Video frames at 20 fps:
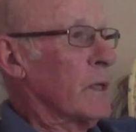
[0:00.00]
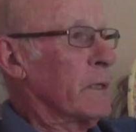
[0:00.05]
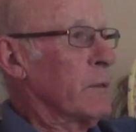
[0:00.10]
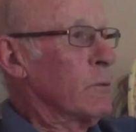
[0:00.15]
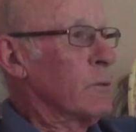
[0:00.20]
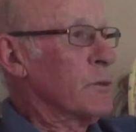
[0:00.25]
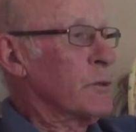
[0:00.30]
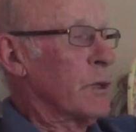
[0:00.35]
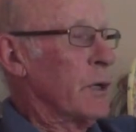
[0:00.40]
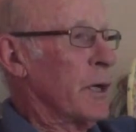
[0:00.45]
He
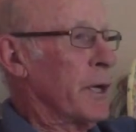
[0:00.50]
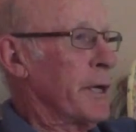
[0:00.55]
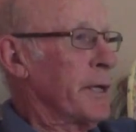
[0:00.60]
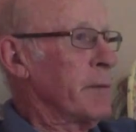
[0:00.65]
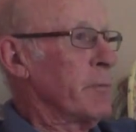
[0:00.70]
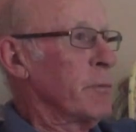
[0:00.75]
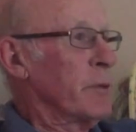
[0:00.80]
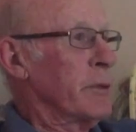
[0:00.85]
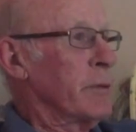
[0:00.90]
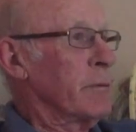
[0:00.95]
was a
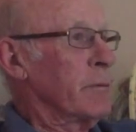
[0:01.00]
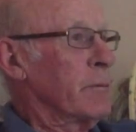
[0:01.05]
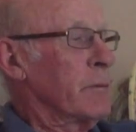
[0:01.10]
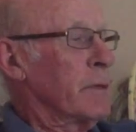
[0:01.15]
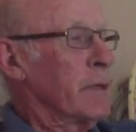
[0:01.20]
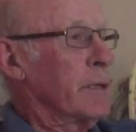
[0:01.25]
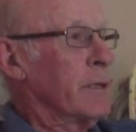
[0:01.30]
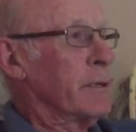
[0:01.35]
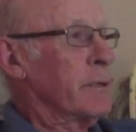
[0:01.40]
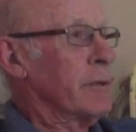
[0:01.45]
lineman
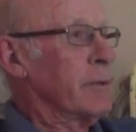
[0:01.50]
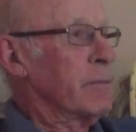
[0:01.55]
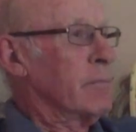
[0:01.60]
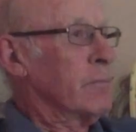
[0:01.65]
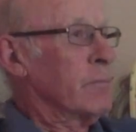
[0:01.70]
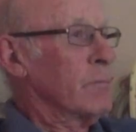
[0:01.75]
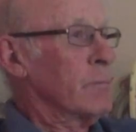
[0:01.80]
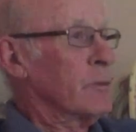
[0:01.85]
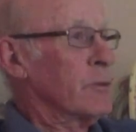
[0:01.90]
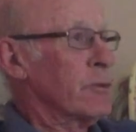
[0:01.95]
and
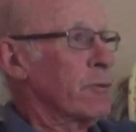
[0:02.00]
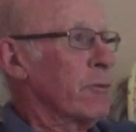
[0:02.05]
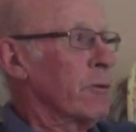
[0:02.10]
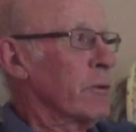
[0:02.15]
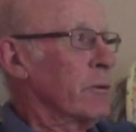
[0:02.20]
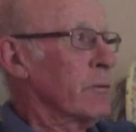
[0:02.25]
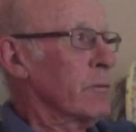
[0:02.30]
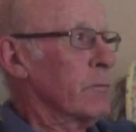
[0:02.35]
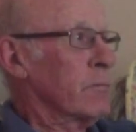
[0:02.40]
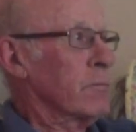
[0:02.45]

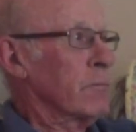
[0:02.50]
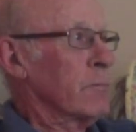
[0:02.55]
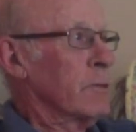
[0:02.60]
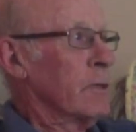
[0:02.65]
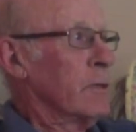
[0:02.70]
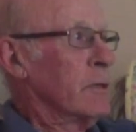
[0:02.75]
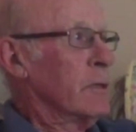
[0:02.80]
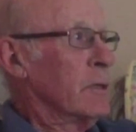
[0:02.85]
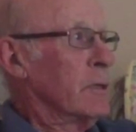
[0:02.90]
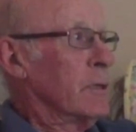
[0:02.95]
strung
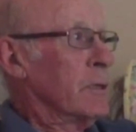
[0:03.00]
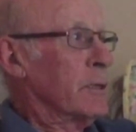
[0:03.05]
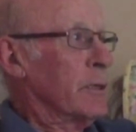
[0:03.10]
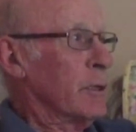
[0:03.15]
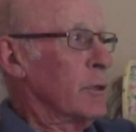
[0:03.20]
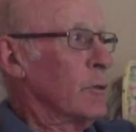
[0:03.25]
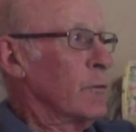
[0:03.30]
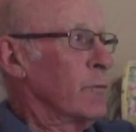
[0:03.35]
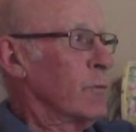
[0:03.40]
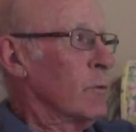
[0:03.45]

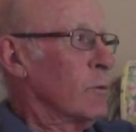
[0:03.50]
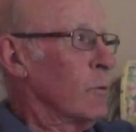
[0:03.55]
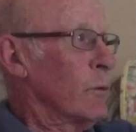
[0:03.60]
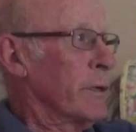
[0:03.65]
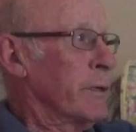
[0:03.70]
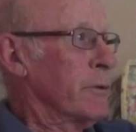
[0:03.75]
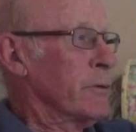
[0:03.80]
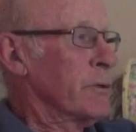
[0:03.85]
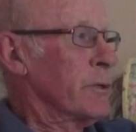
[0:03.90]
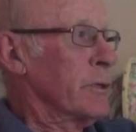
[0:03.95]
telephone
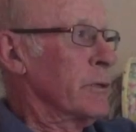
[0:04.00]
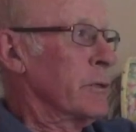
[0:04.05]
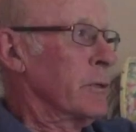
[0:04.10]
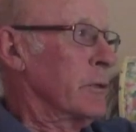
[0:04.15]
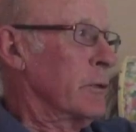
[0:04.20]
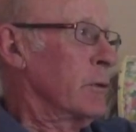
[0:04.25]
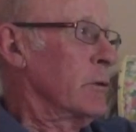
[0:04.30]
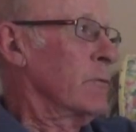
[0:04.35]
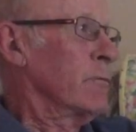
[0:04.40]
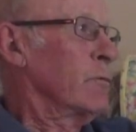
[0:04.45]
wires on a
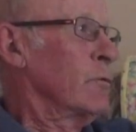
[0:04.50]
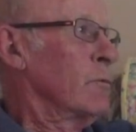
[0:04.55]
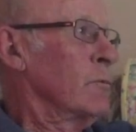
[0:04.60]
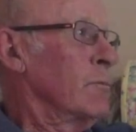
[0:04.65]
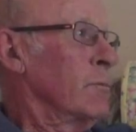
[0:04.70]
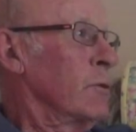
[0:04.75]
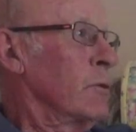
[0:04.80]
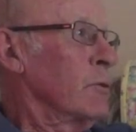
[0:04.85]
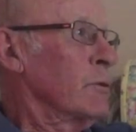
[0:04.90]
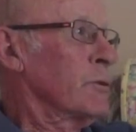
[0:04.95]

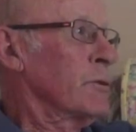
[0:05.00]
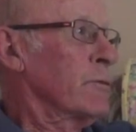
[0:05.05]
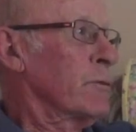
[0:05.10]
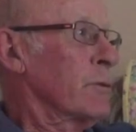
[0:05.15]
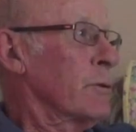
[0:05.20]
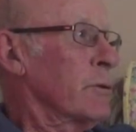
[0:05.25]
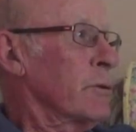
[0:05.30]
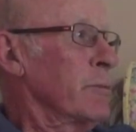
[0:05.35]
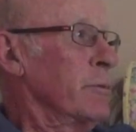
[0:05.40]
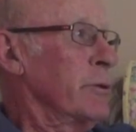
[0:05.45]
telephone post
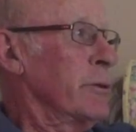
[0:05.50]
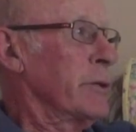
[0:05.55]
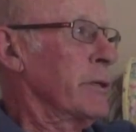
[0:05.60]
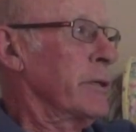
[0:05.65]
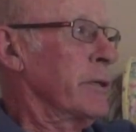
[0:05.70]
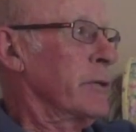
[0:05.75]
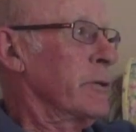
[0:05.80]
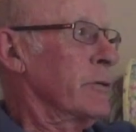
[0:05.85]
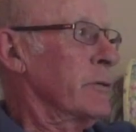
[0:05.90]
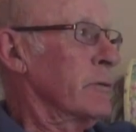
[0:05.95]
for
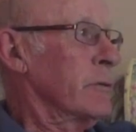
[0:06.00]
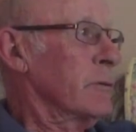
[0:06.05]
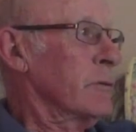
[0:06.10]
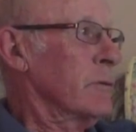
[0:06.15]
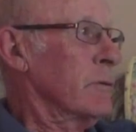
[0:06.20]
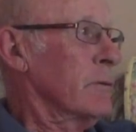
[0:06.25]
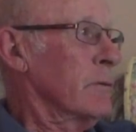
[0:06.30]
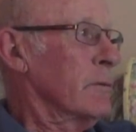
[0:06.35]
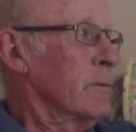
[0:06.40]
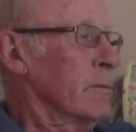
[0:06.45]

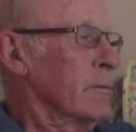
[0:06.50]
communications.